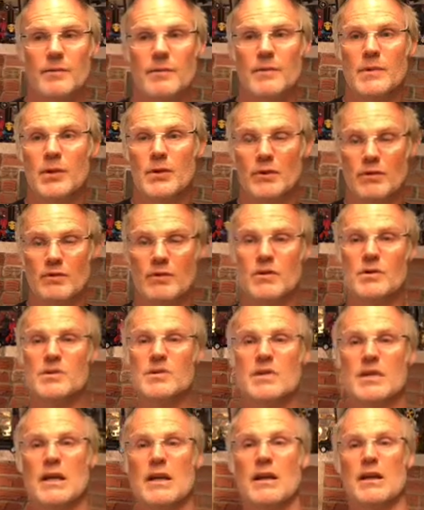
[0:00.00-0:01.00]
universe
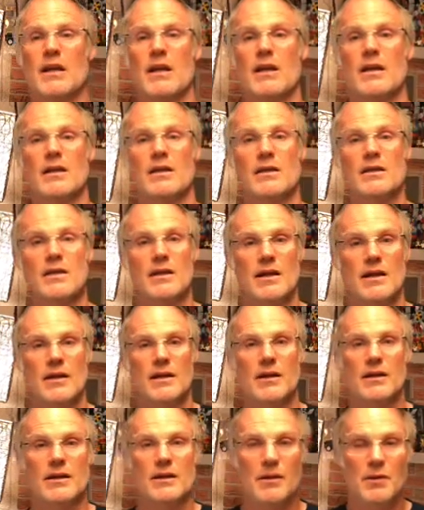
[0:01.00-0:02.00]
and and
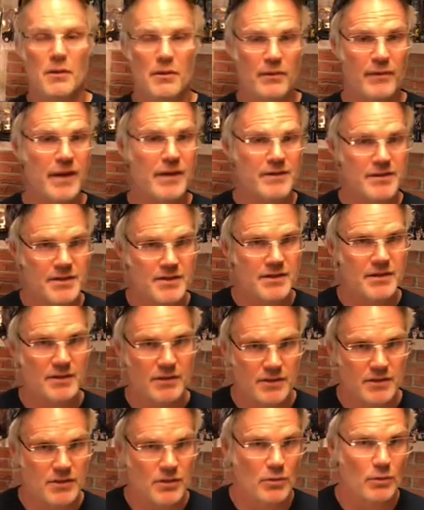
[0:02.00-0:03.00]
uh, and threatens to
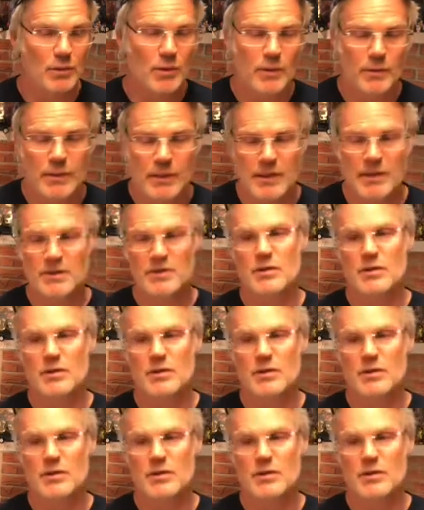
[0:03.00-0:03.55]
to ruin it.